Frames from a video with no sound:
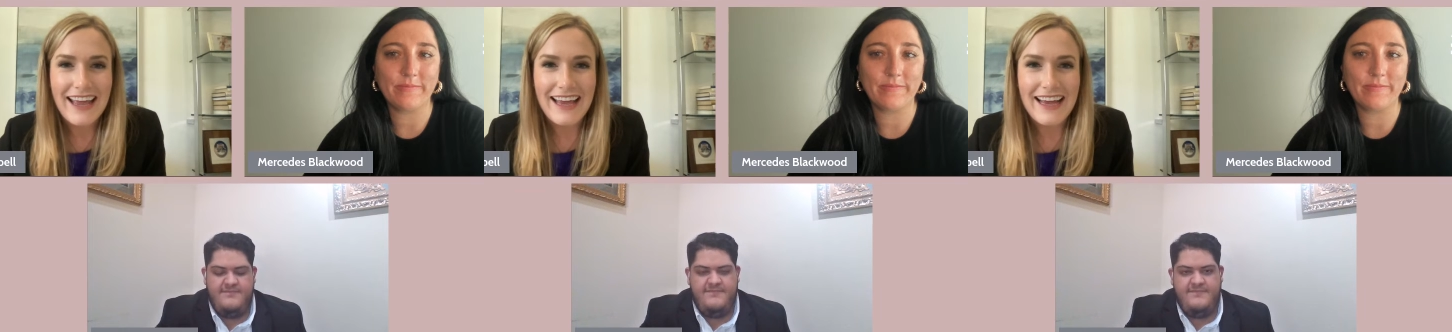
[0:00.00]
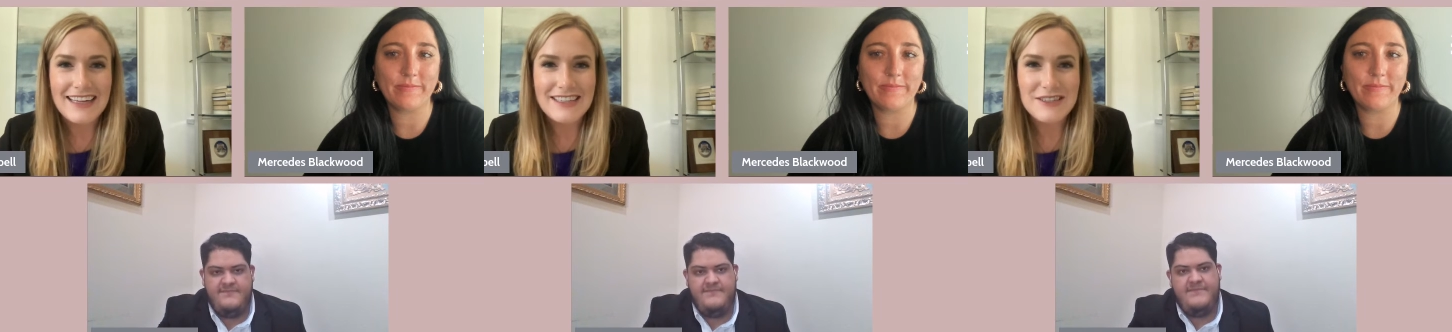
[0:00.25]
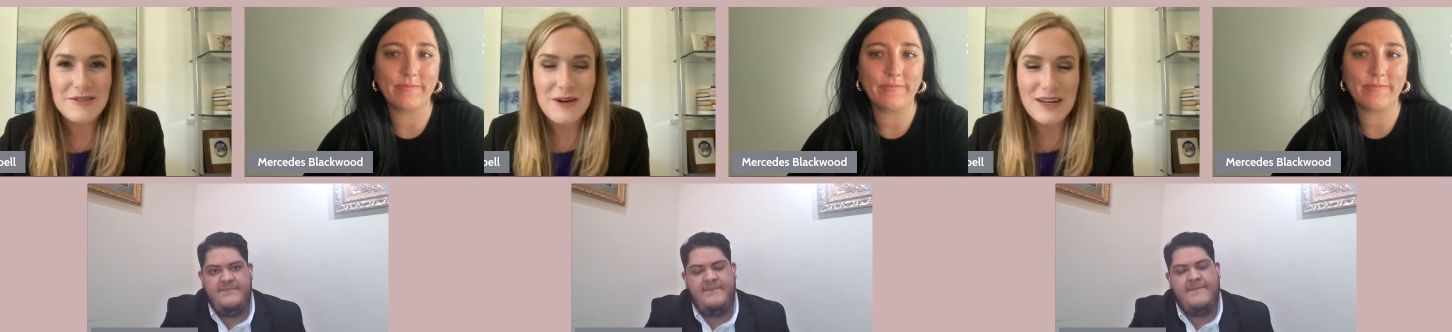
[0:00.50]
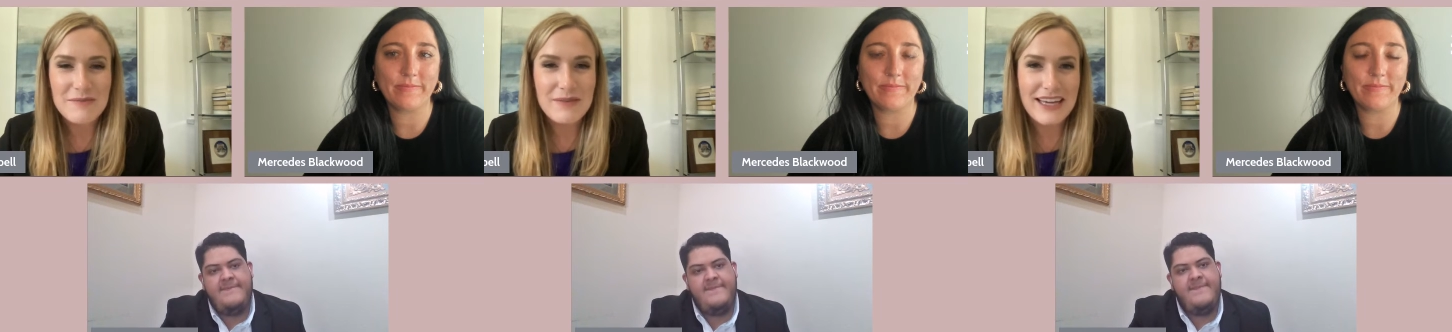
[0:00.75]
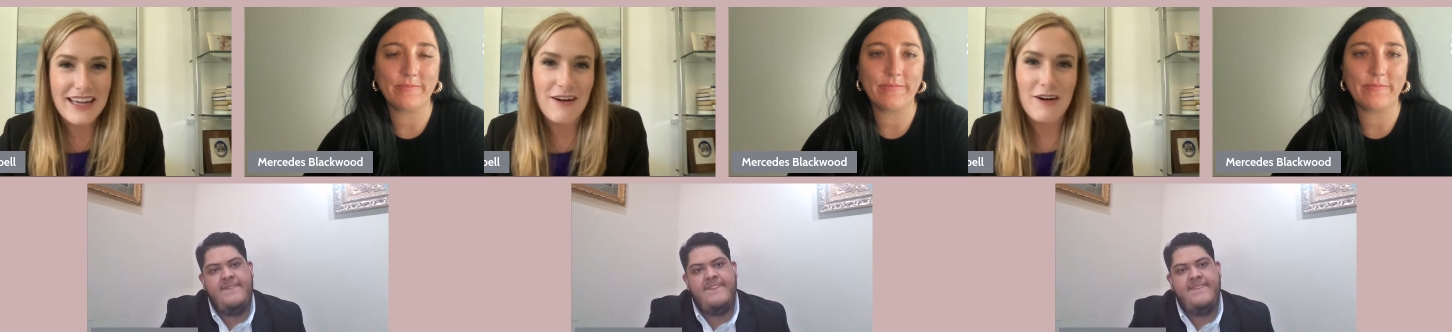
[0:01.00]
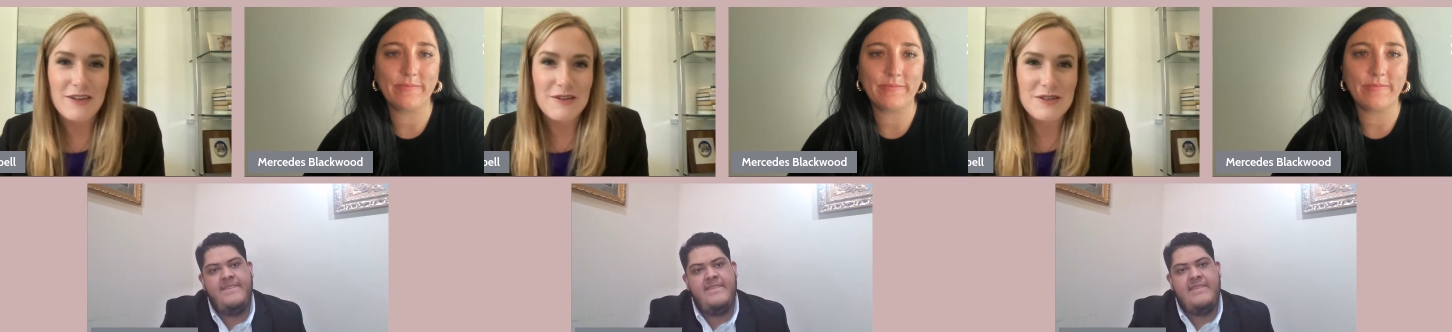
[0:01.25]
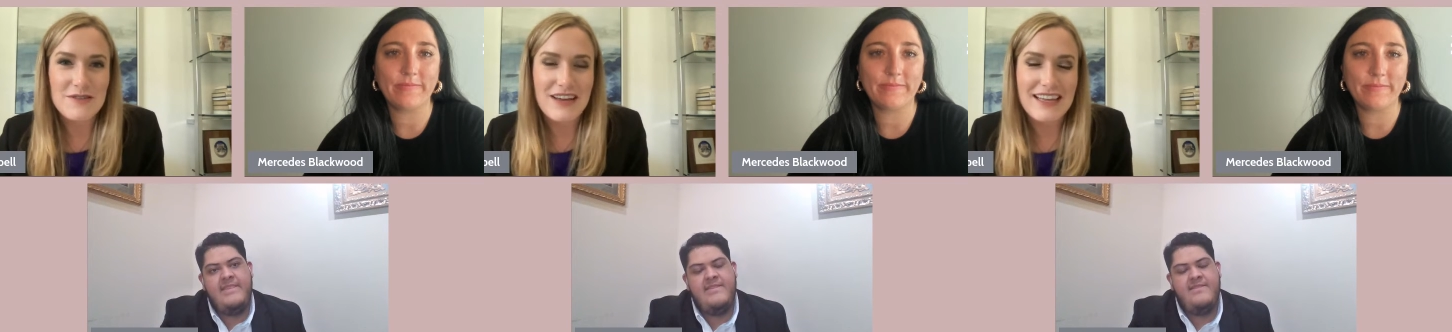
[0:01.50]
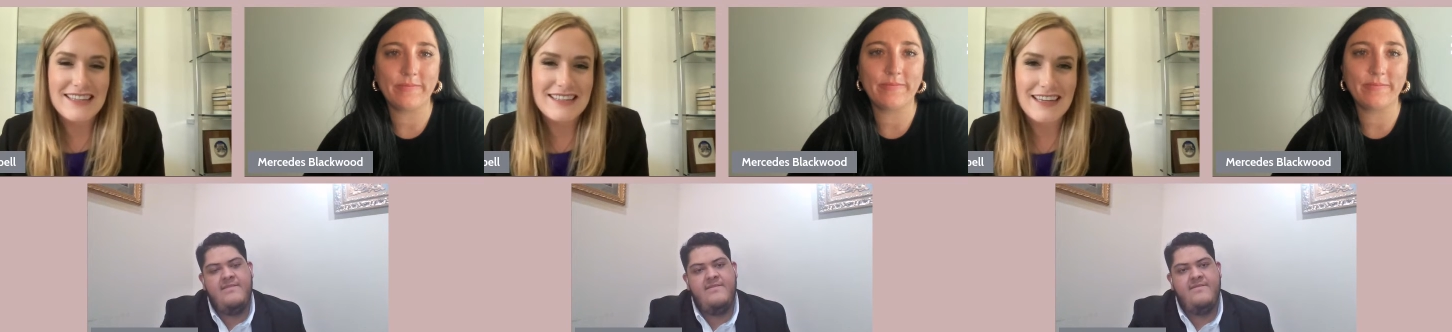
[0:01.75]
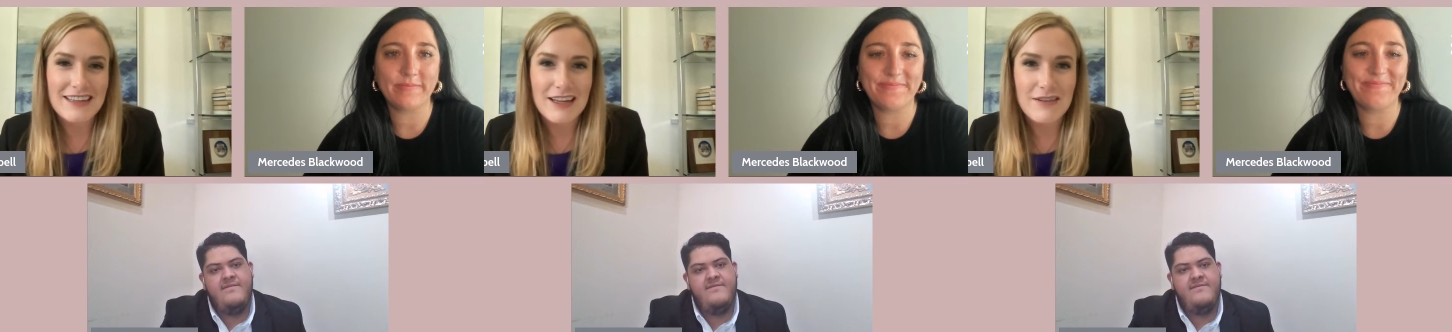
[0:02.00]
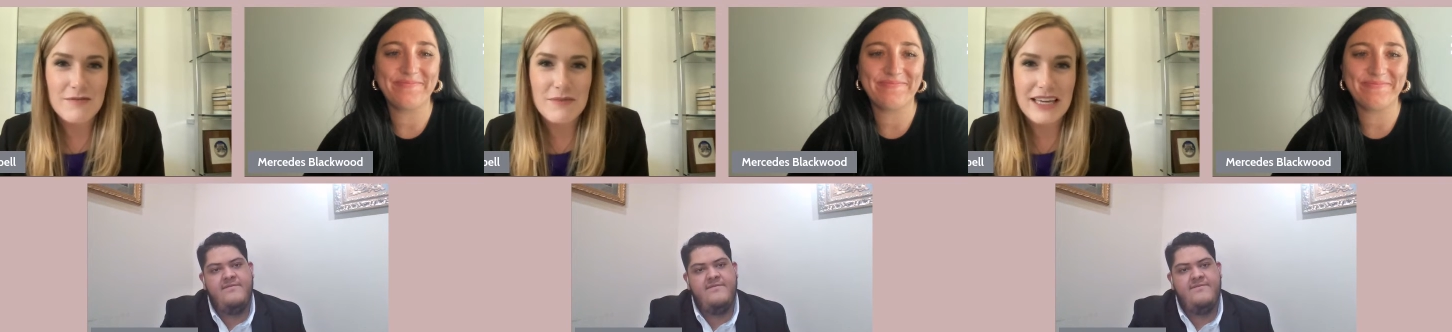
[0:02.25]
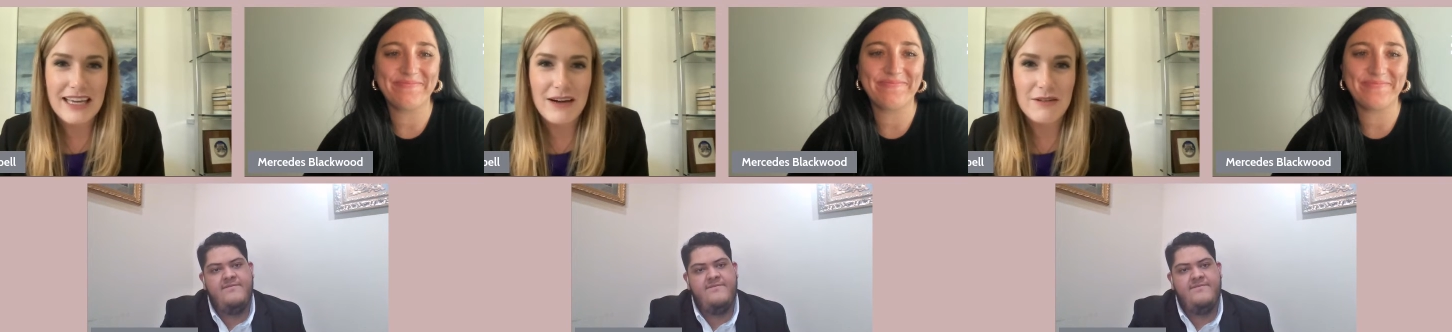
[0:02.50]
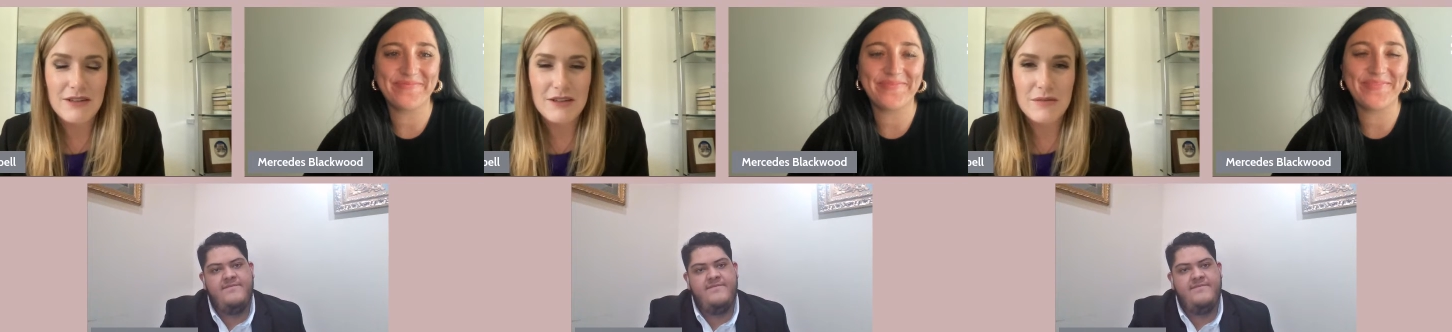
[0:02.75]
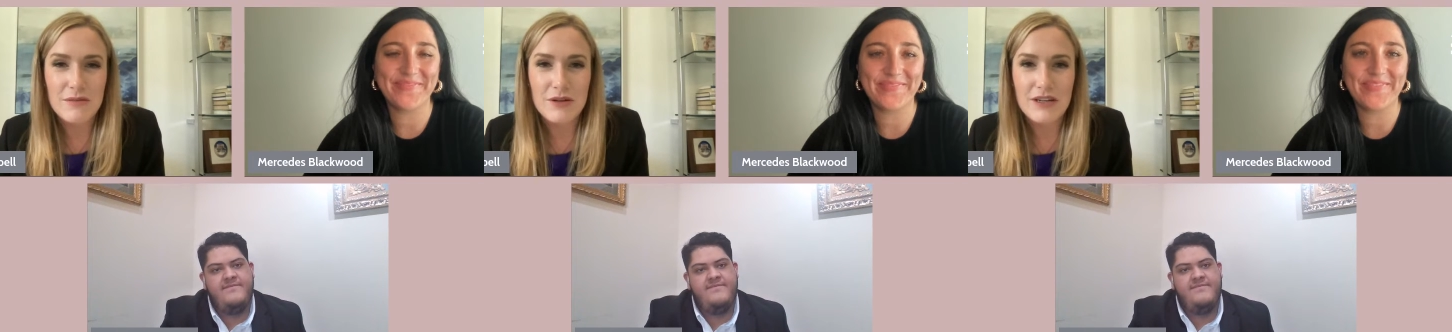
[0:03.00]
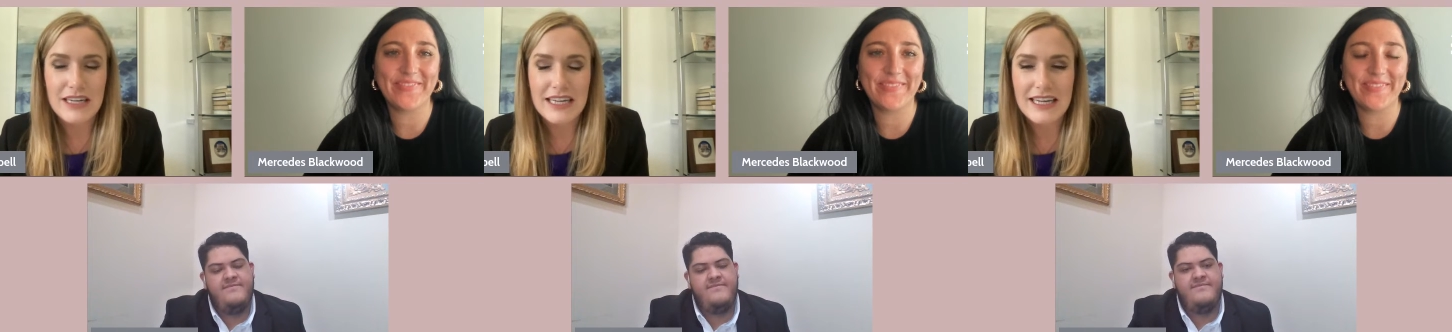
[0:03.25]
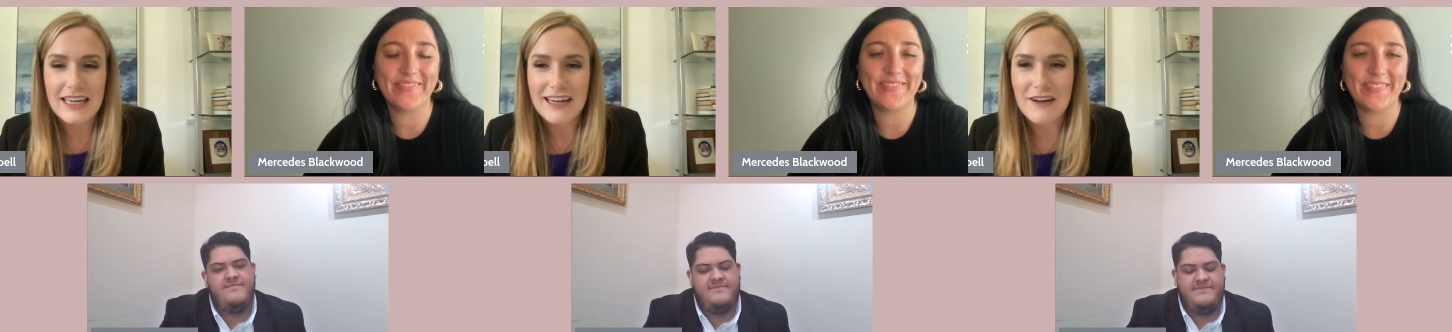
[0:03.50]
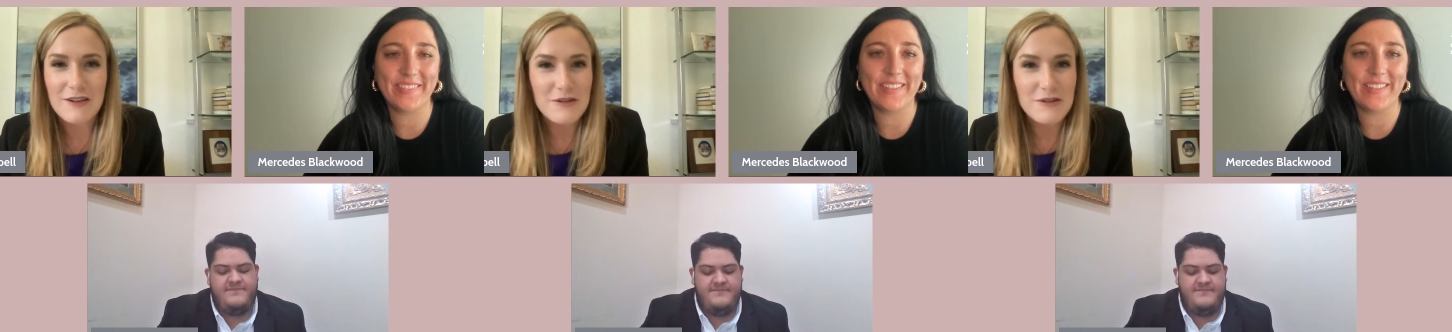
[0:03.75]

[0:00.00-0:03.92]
Speaker 1: And you want to be at all those events. I love being out in the community at